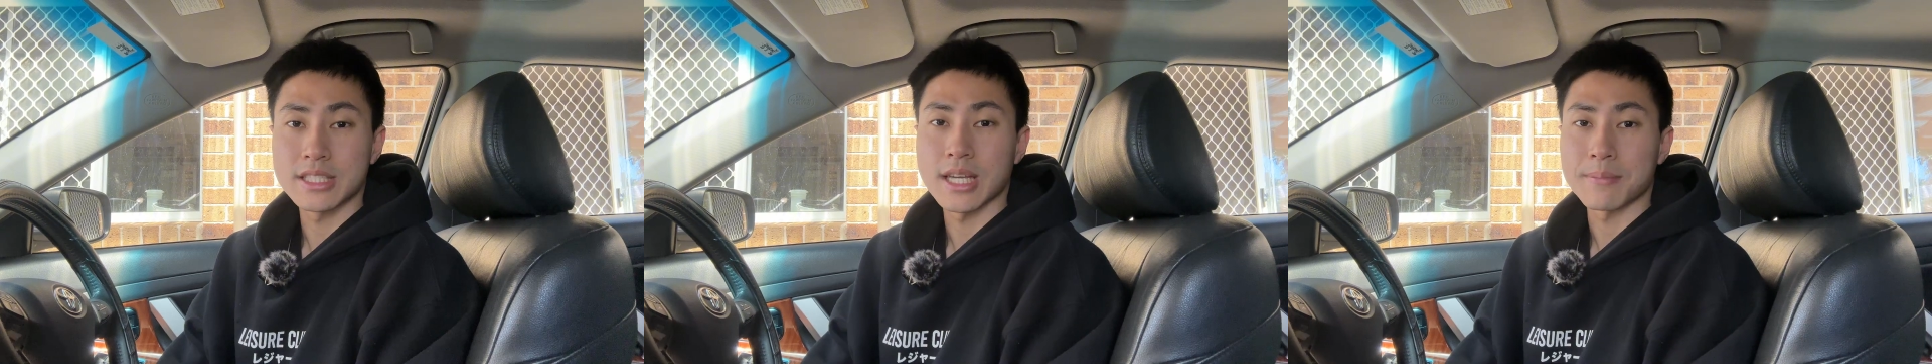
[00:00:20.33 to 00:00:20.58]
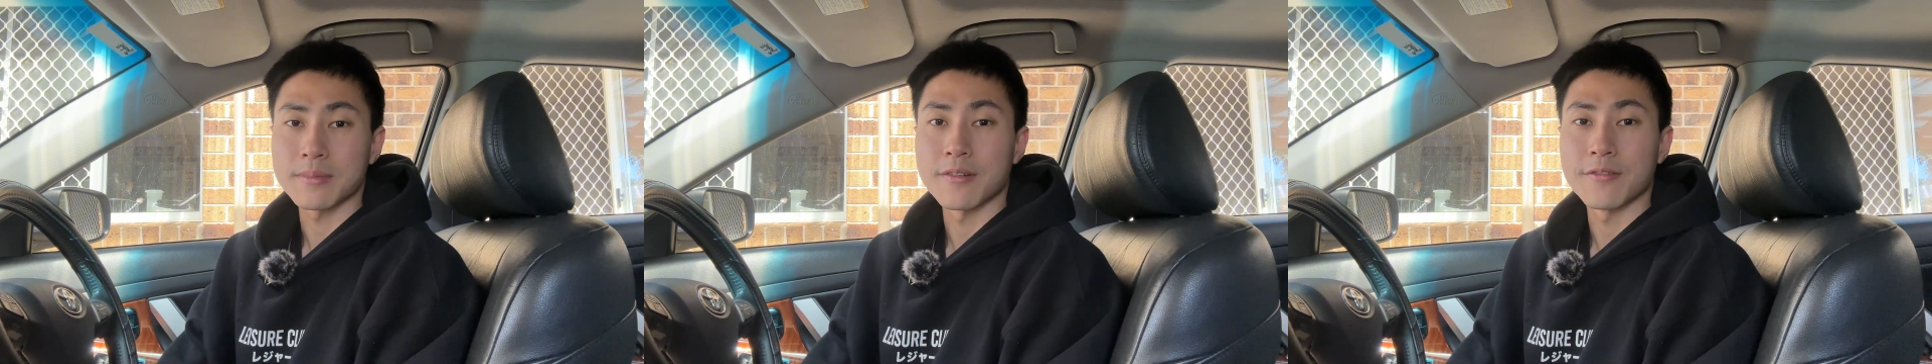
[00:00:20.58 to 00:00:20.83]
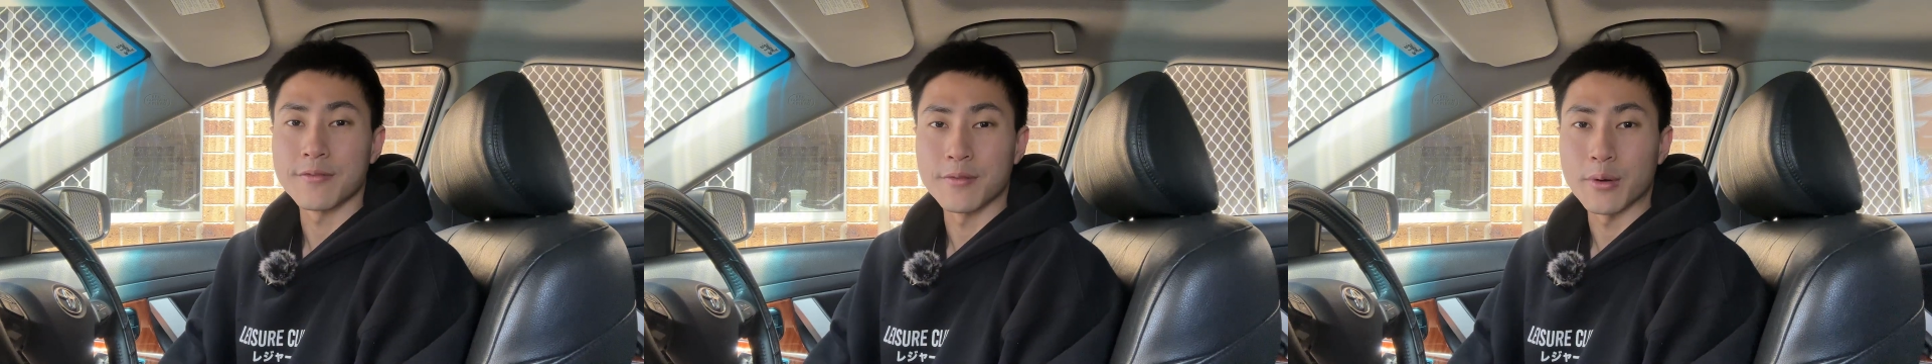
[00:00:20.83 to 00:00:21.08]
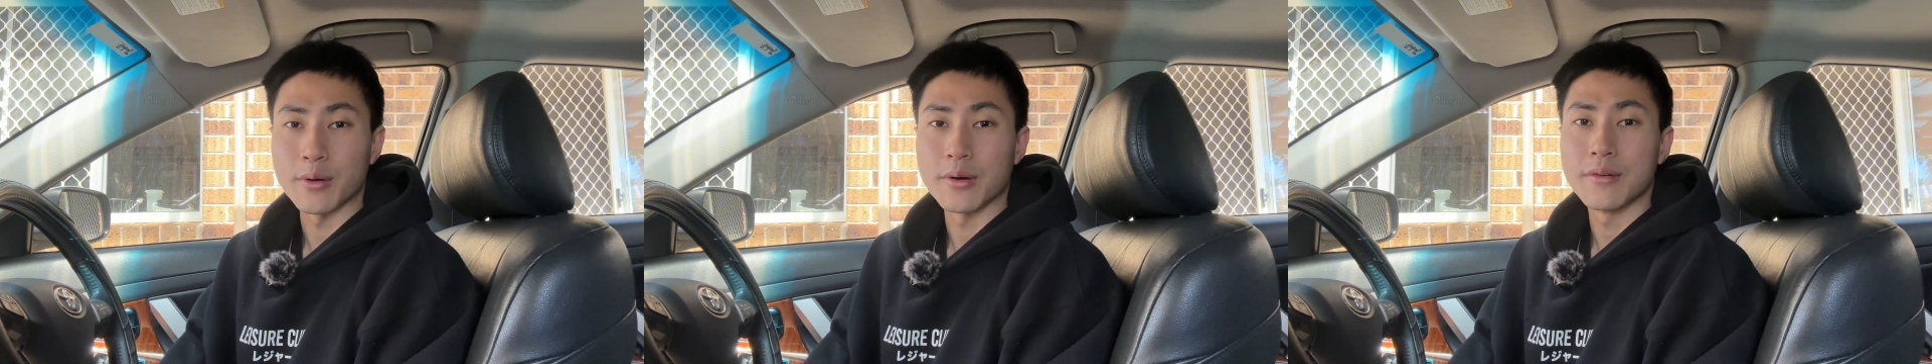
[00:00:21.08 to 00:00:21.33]
chapter
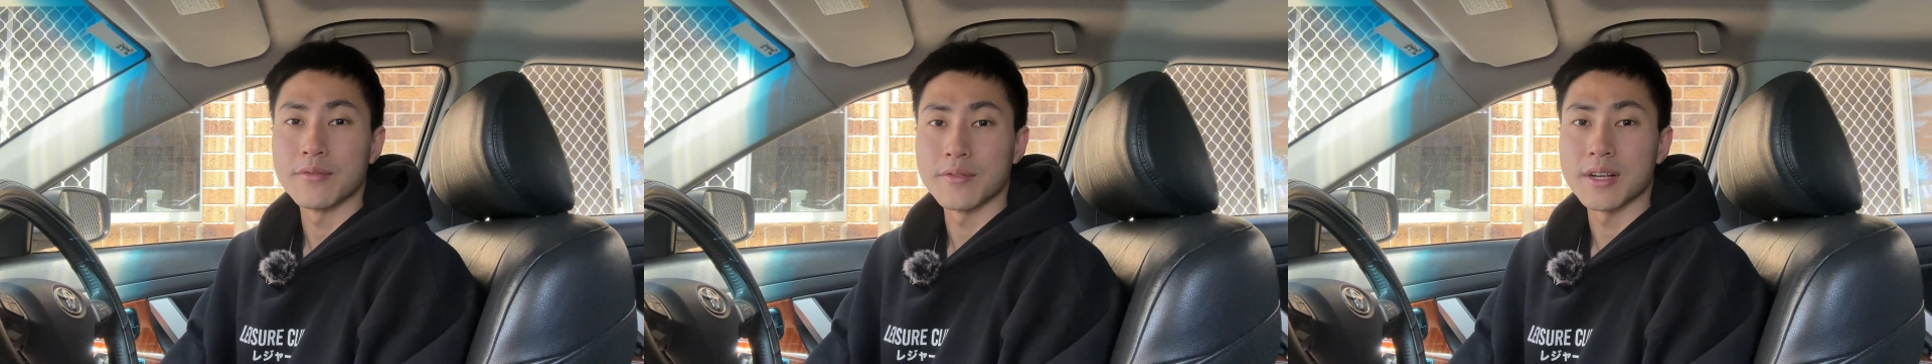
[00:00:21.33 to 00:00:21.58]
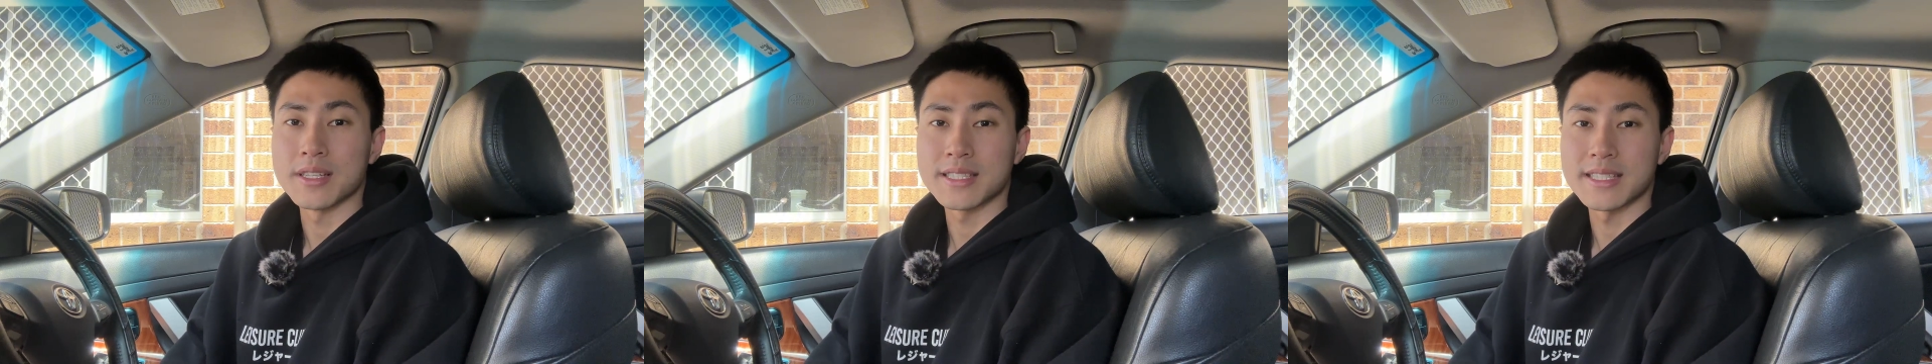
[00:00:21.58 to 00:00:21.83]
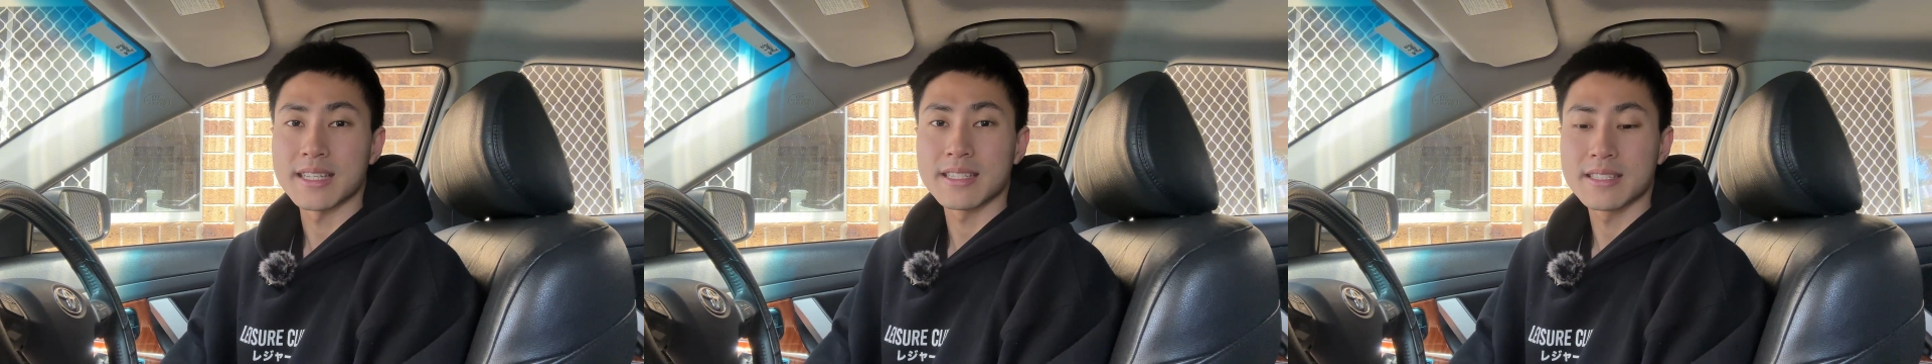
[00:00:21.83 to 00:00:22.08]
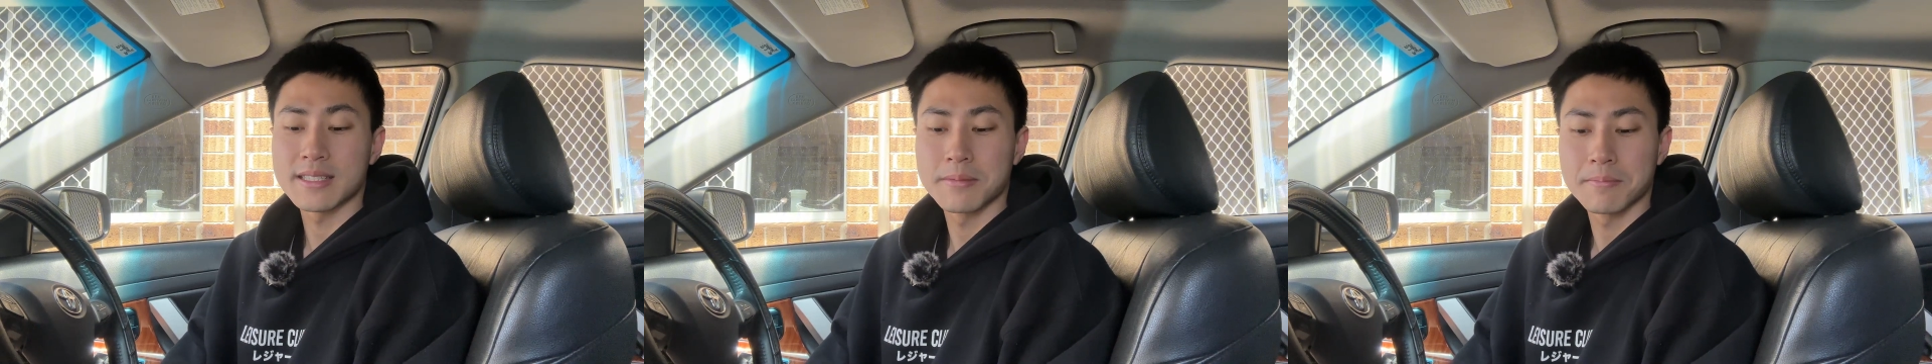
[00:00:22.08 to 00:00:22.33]
4, verse
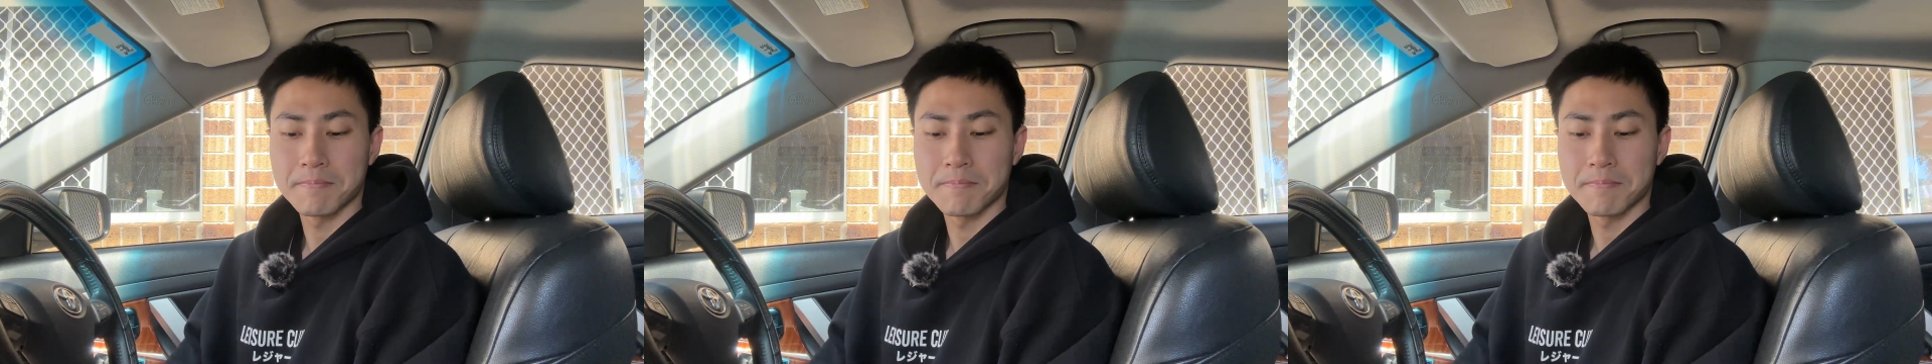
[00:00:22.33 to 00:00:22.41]
6.